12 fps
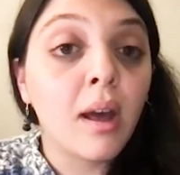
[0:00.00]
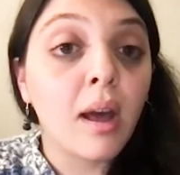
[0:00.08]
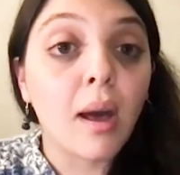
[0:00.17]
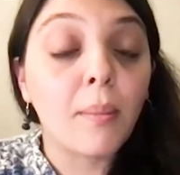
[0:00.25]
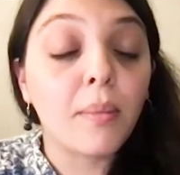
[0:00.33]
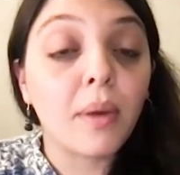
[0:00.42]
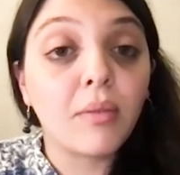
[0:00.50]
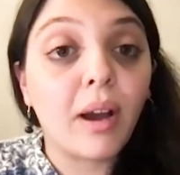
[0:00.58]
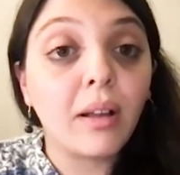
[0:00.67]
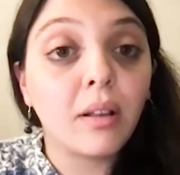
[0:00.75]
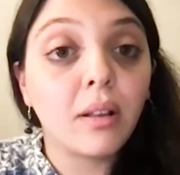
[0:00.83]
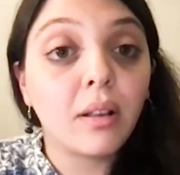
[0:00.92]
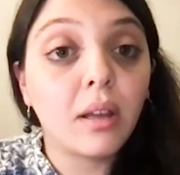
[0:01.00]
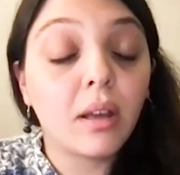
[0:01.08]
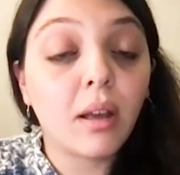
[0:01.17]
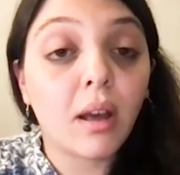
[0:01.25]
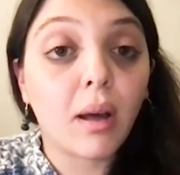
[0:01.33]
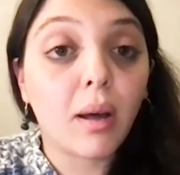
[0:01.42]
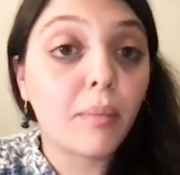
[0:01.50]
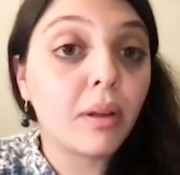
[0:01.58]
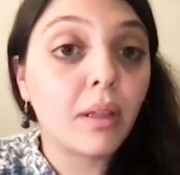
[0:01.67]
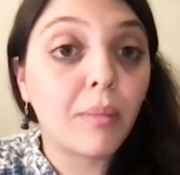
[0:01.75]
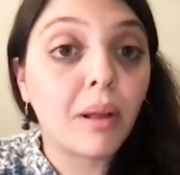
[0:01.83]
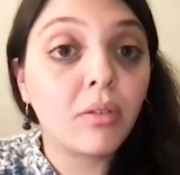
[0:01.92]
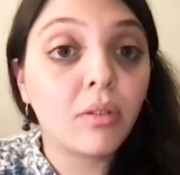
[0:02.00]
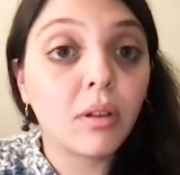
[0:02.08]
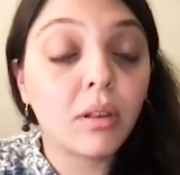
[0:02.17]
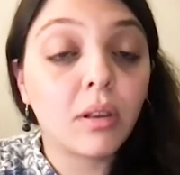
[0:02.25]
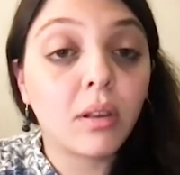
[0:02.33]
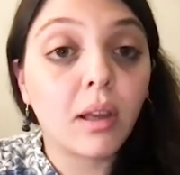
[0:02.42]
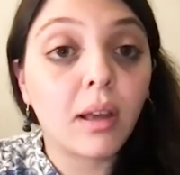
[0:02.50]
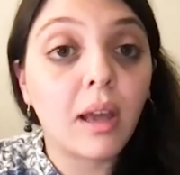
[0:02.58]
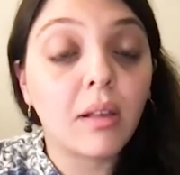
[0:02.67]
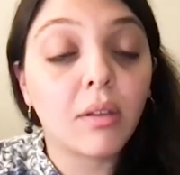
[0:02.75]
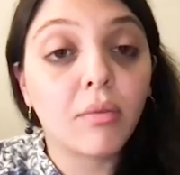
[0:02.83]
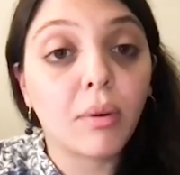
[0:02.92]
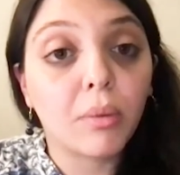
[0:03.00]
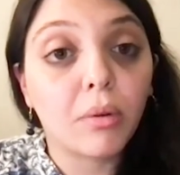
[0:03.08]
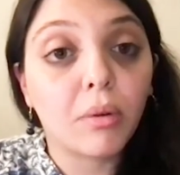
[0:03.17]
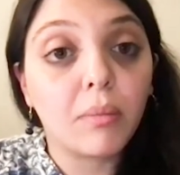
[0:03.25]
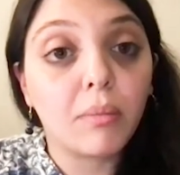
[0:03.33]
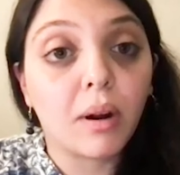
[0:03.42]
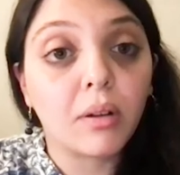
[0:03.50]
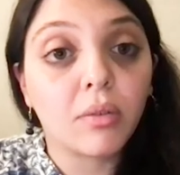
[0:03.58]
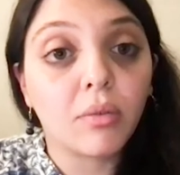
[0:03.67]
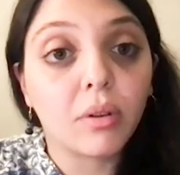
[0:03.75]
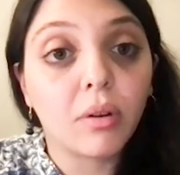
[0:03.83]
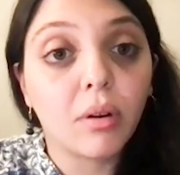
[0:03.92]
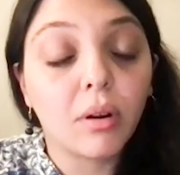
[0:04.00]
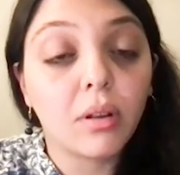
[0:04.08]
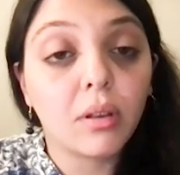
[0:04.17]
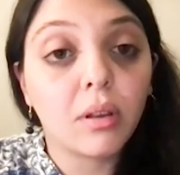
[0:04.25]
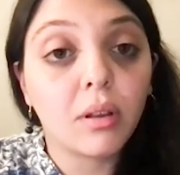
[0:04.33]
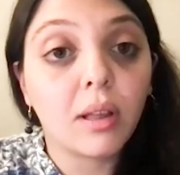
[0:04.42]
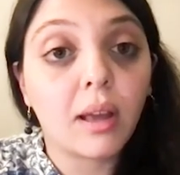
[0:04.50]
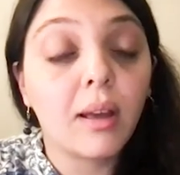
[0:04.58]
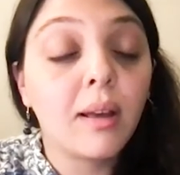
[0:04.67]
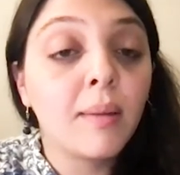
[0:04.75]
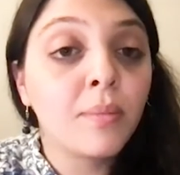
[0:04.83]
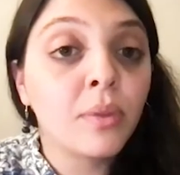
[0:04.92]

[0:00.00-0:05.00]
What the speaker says: And finally, because I mentioned cases from the Great March of Return today,